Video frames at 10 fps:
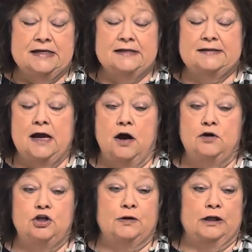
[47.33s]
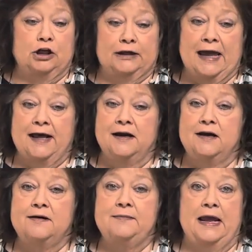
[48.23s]
So you can look at
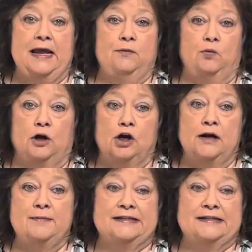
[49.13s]
them and work on them.